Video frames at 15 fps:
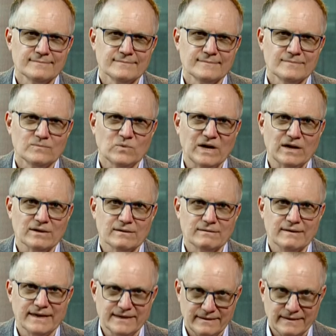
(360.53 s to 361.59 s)
Well,
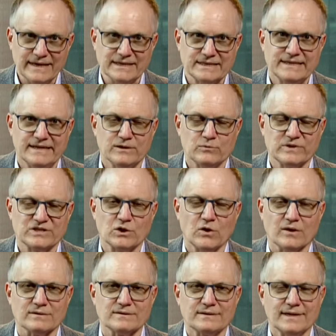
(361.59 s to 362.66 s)
they, they see the
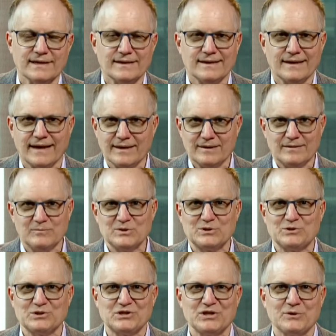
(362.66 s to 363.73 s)
results, and, and Mr.
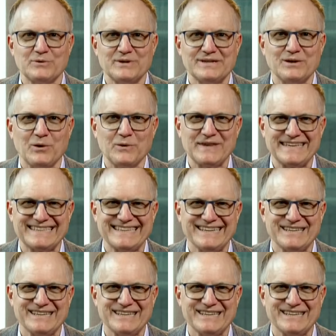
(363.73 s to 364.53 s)
Scheer would know this in his